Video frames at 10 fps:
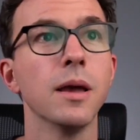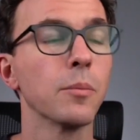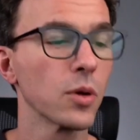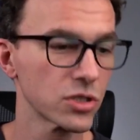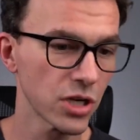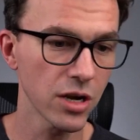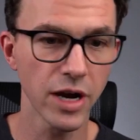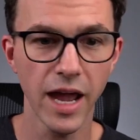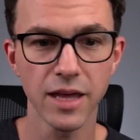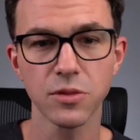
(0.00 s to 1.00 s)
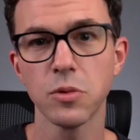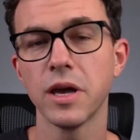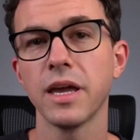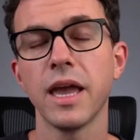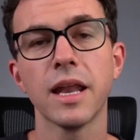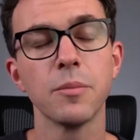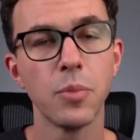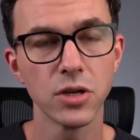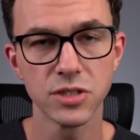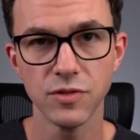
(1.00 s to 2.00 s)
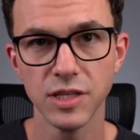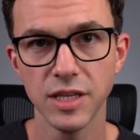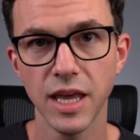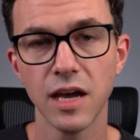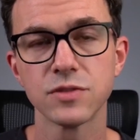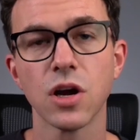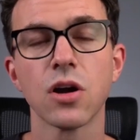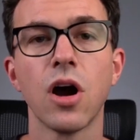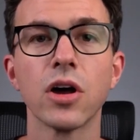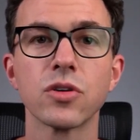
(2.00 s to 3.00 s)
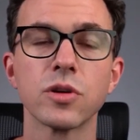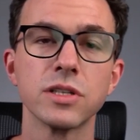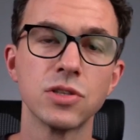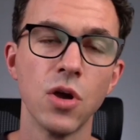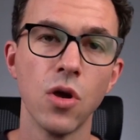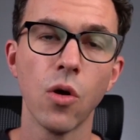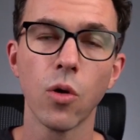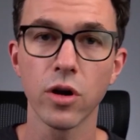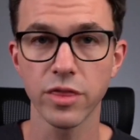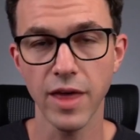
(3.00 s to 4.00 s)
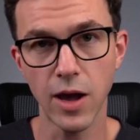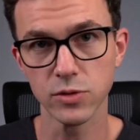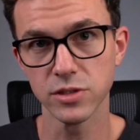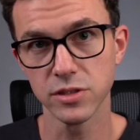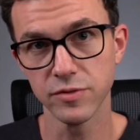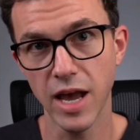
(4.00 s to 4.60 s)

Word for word: Berkshire Hathaway, and a bunch of ETFs are hundreds or thousands of